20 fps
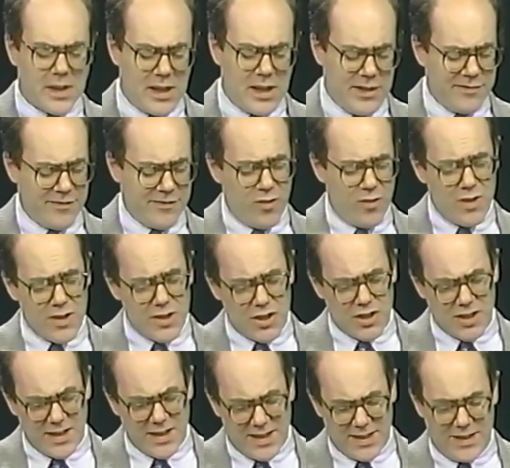
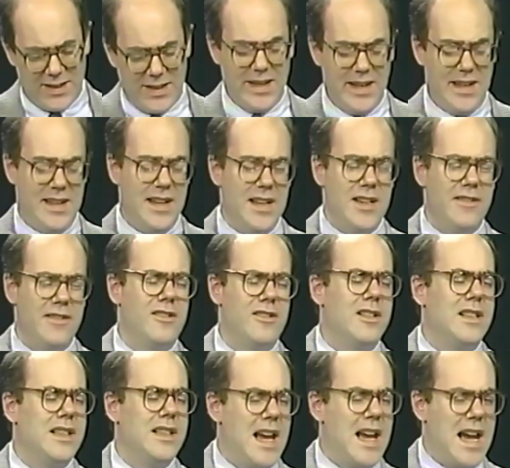Unfortunately, for
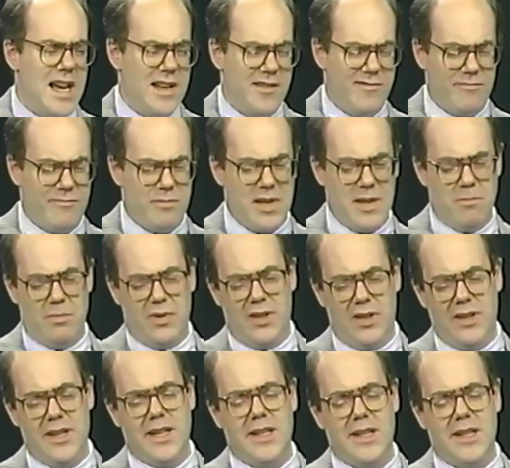a lot of people,